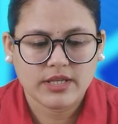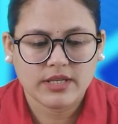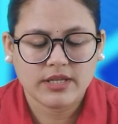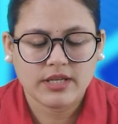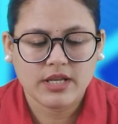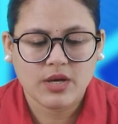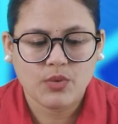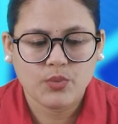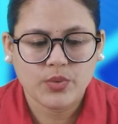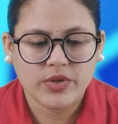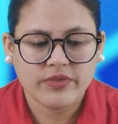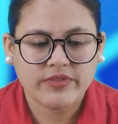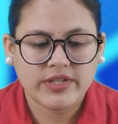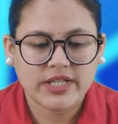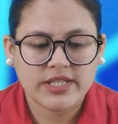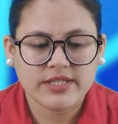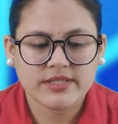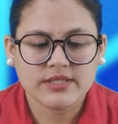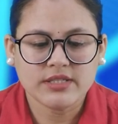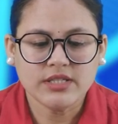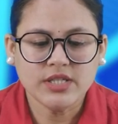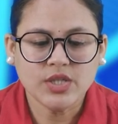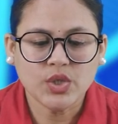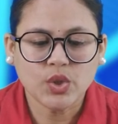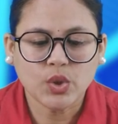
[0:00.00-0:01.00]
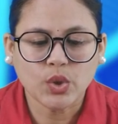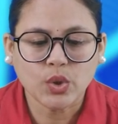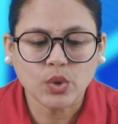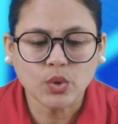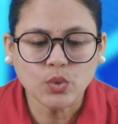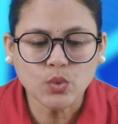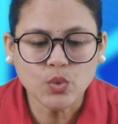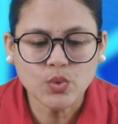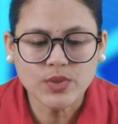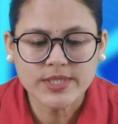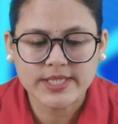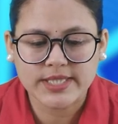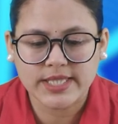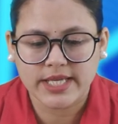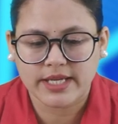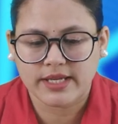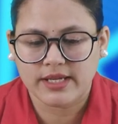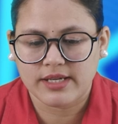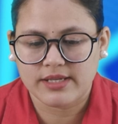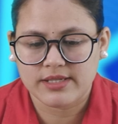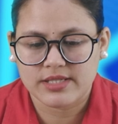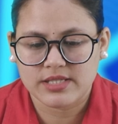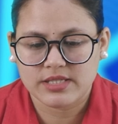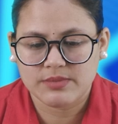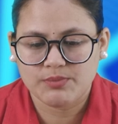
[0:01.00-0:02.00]
Now we will insert 2
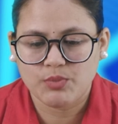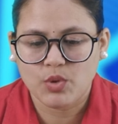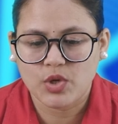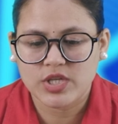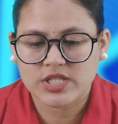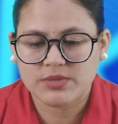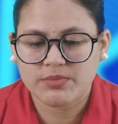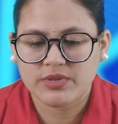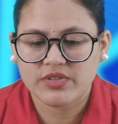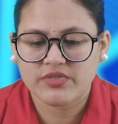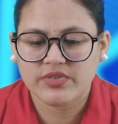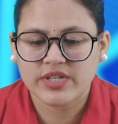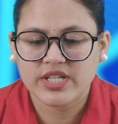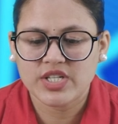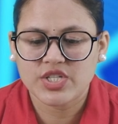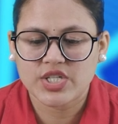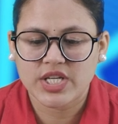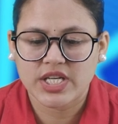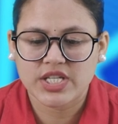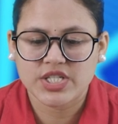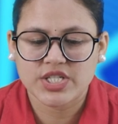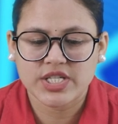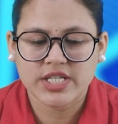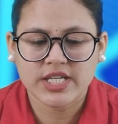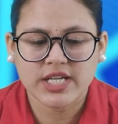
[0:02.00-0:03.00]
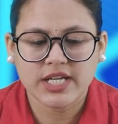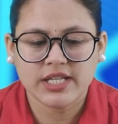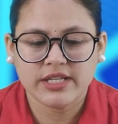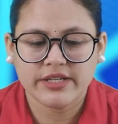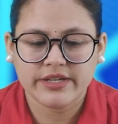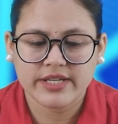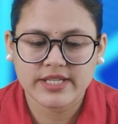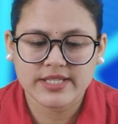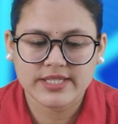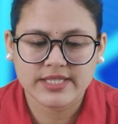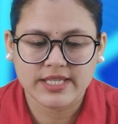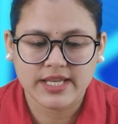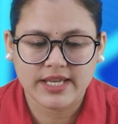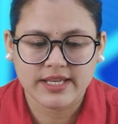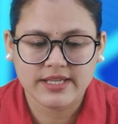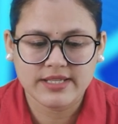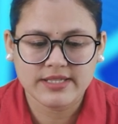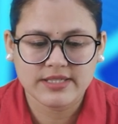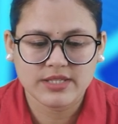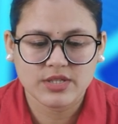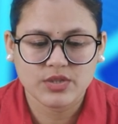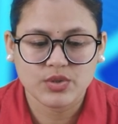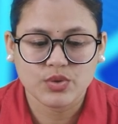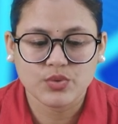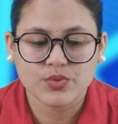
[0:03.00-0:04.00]
seconds pause between changing color and
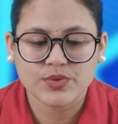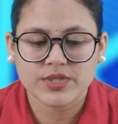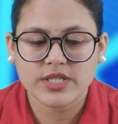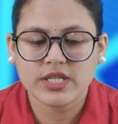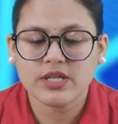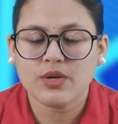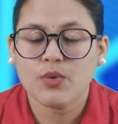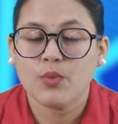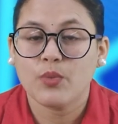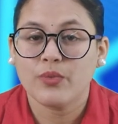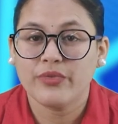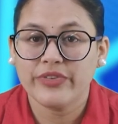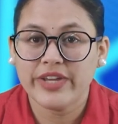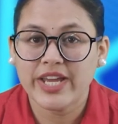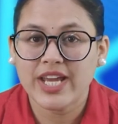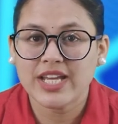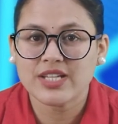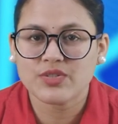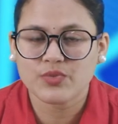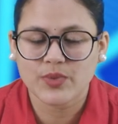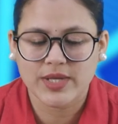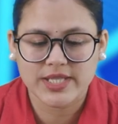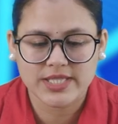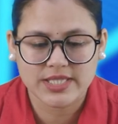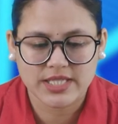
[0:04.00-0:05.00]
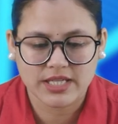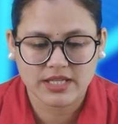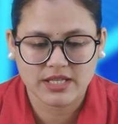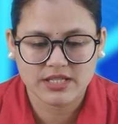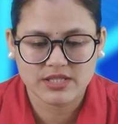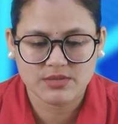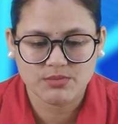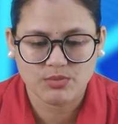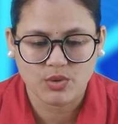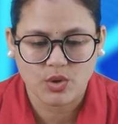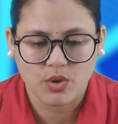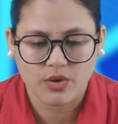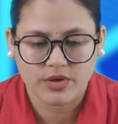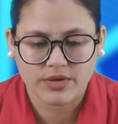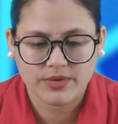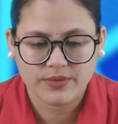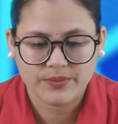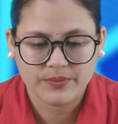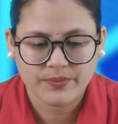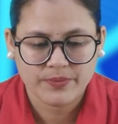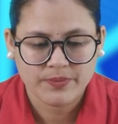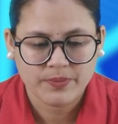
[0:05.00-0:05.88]
size using wait 1 seconds block.